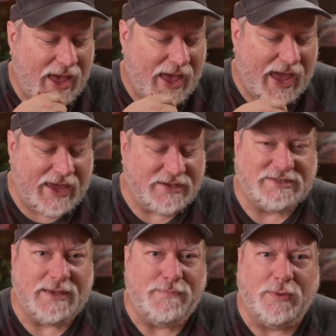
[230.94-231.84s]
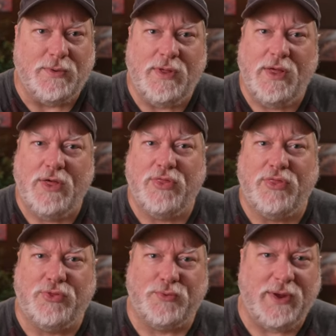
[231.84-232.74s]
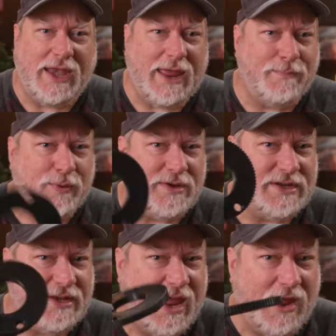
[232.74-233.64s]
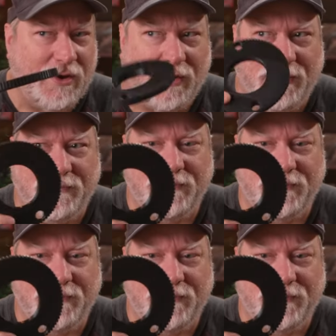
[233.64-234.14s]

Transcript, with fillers: A simple 3D printed gear